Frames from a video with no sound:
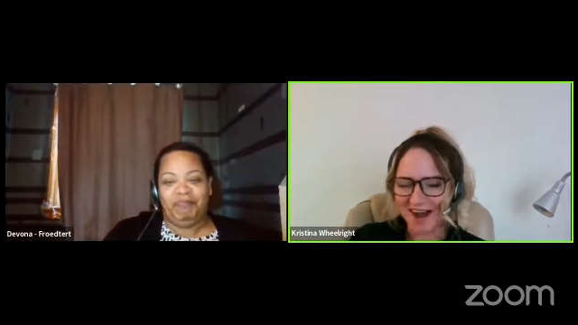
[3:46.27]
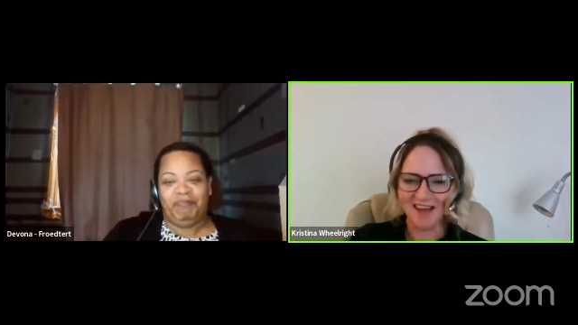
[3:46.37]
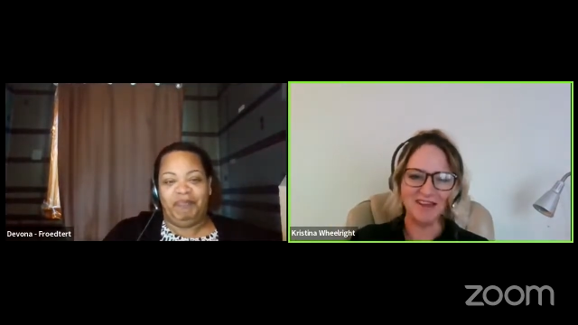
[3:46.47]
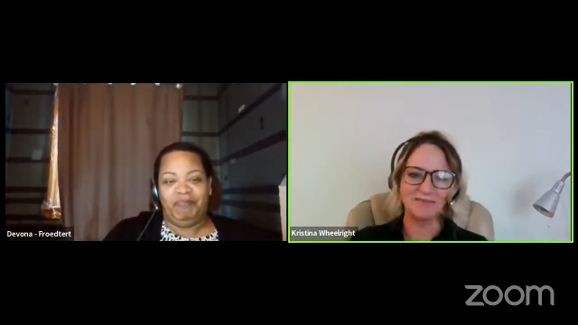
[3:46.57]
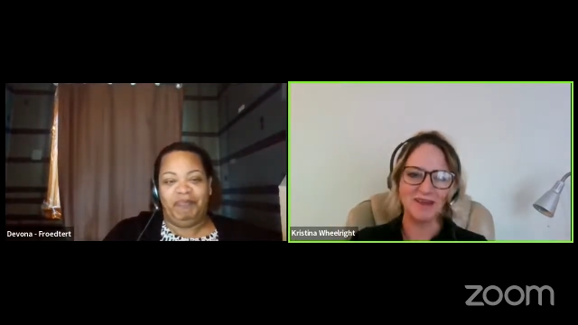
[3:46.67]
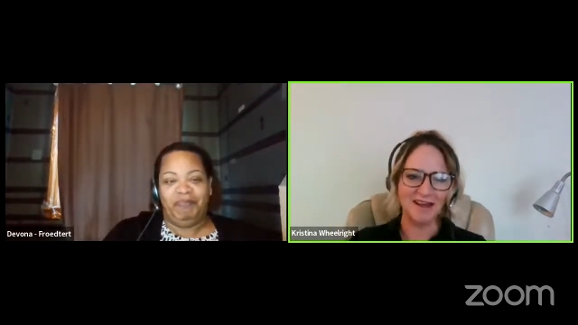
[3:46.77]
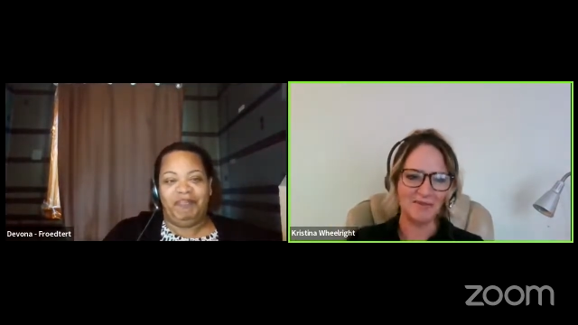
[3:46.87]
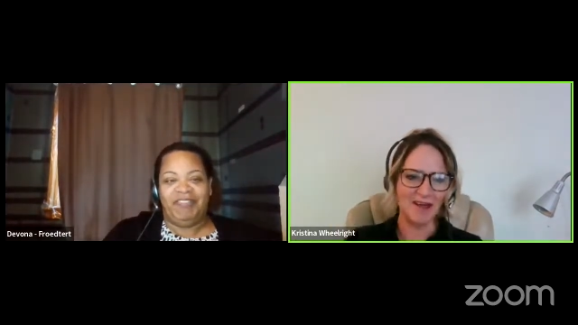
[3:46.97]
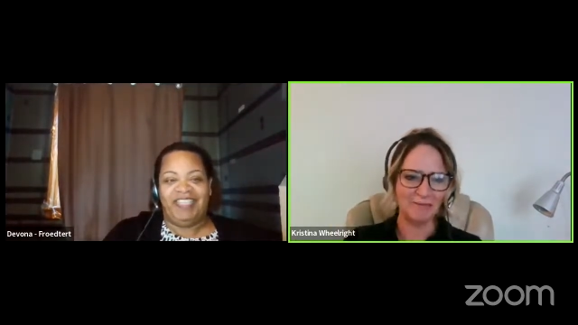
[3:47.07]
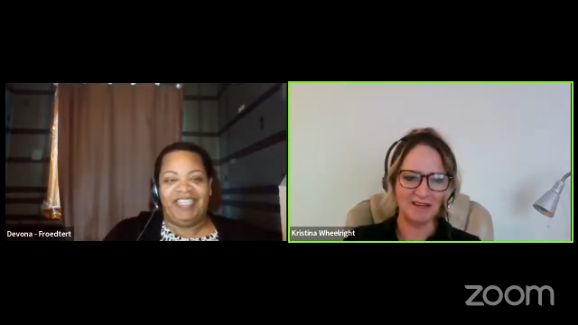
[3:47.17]
Speaker 1: having me.
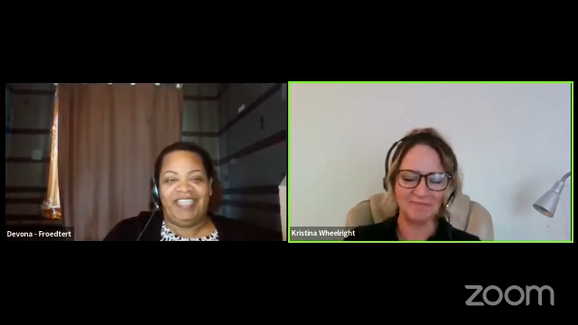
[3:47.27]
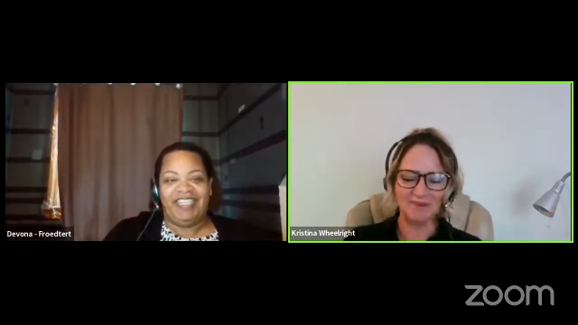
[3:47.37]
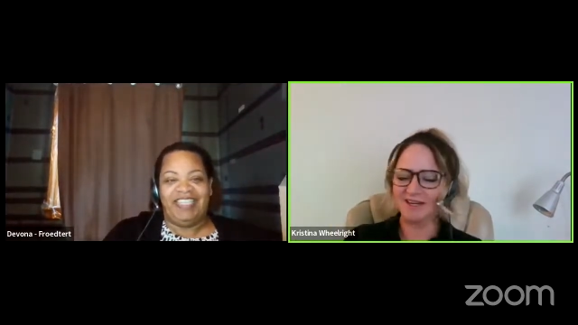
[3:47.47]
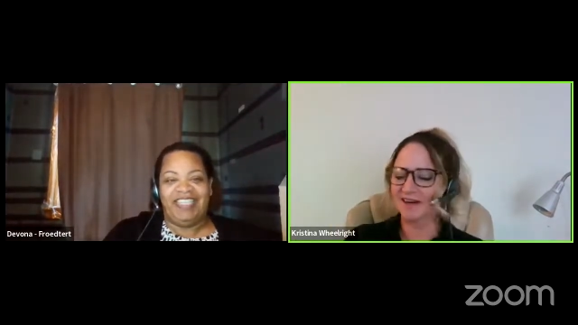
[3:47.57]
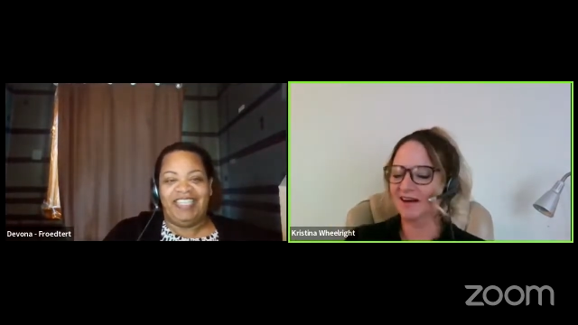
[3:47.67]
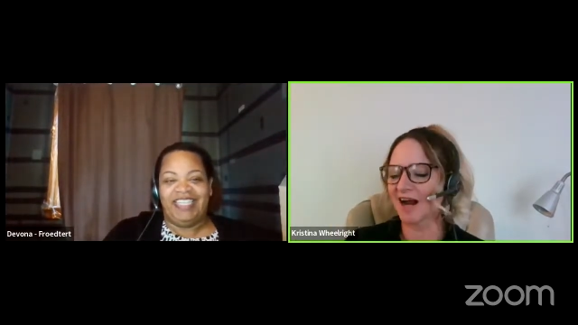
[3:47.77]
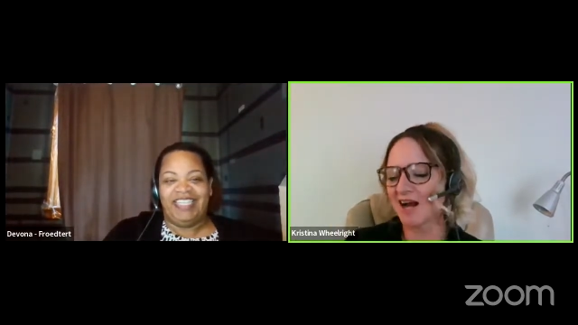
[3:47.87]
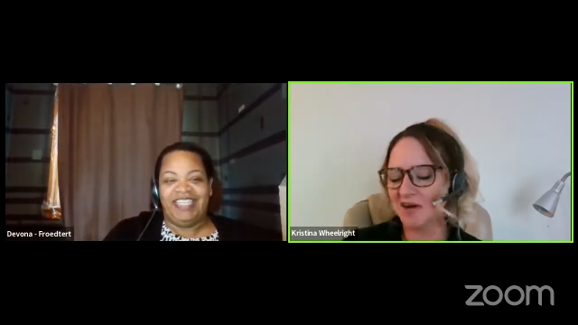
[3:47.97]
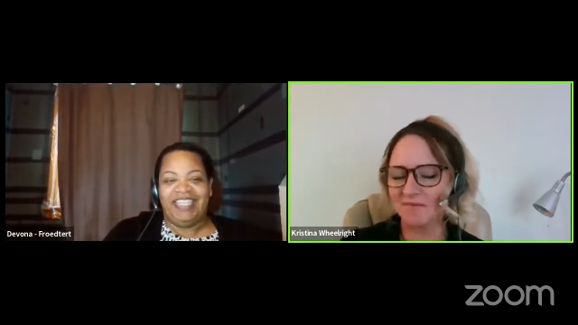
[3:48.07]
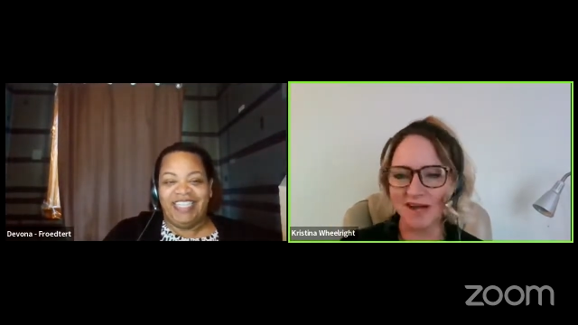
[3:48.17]
I'm happy to be here.
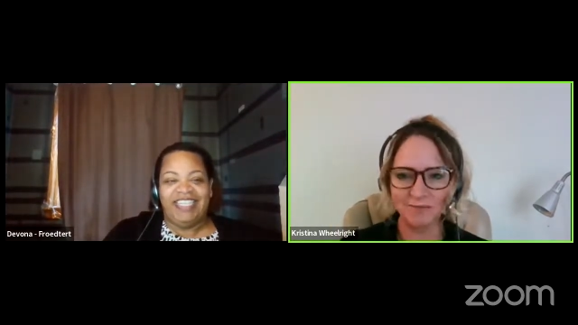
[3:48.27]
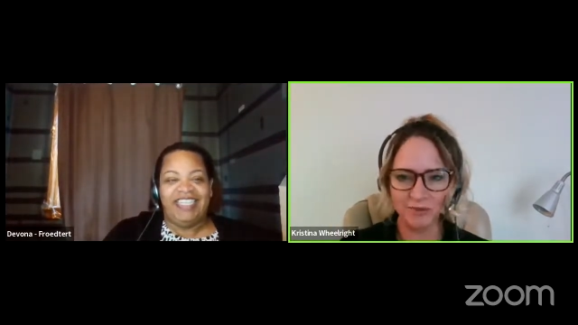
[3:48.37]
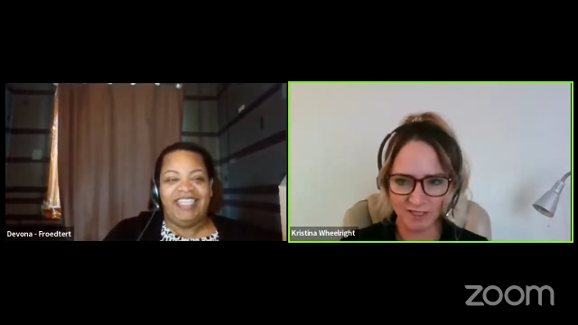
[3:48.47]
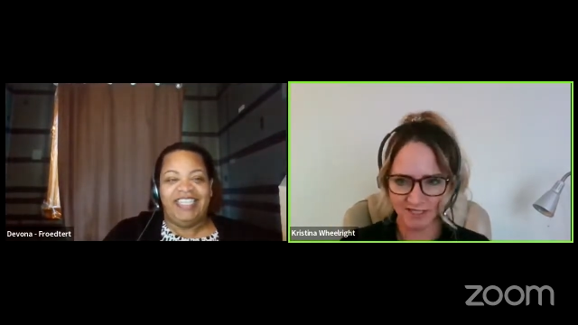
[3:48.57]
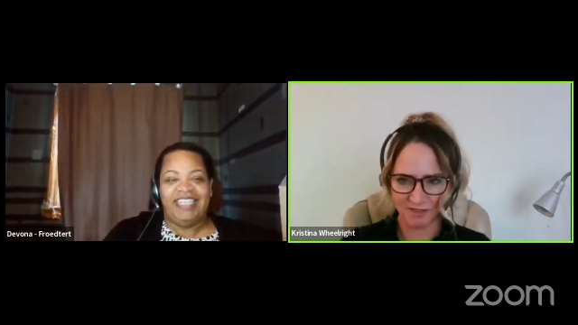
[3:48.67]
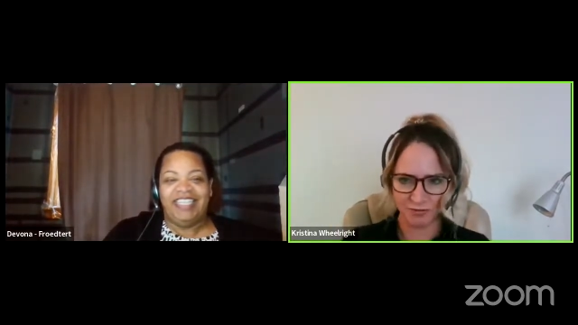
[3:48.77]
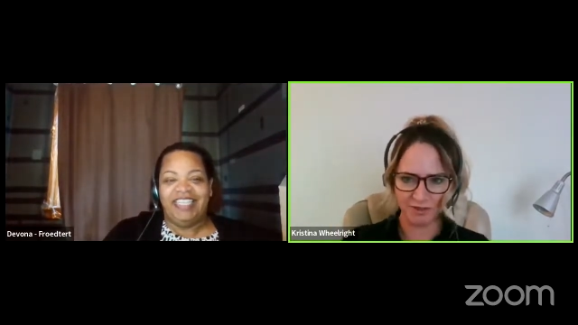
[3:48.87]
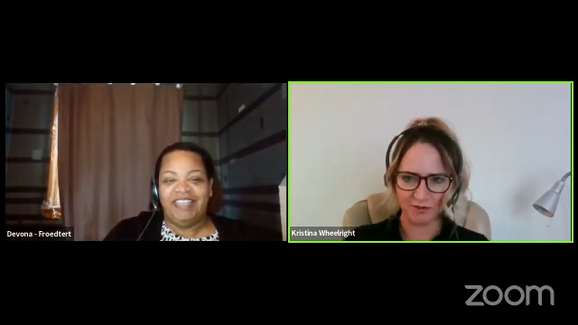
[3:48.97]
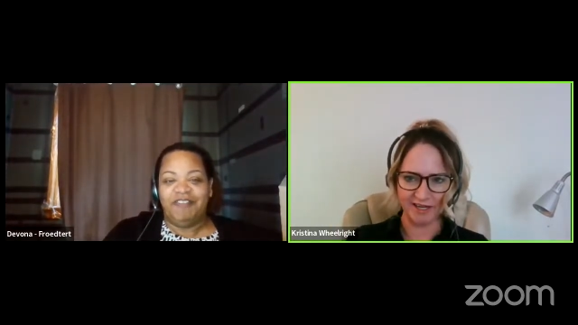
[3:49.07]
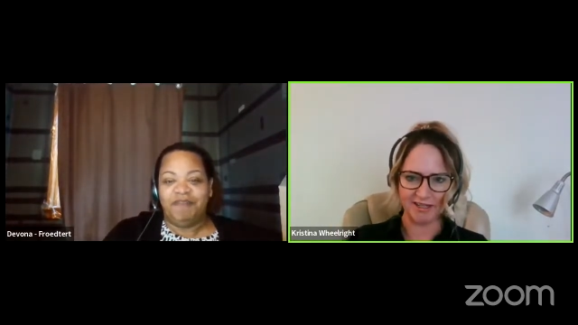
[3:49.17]
Um, I'm Christina
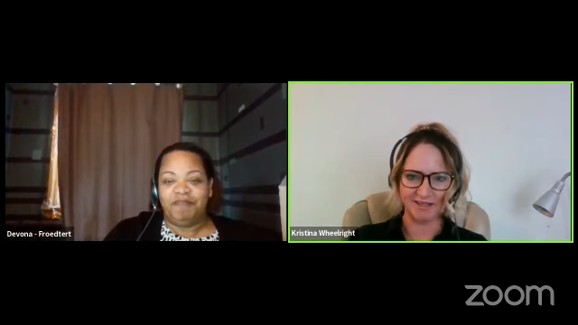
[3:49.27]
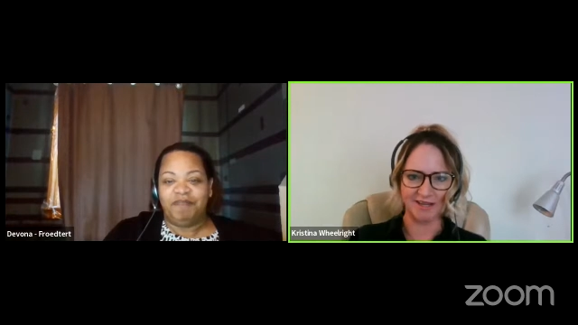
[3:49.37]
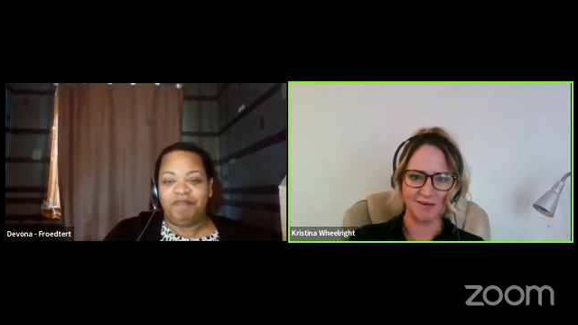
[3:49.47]
Wheelwright.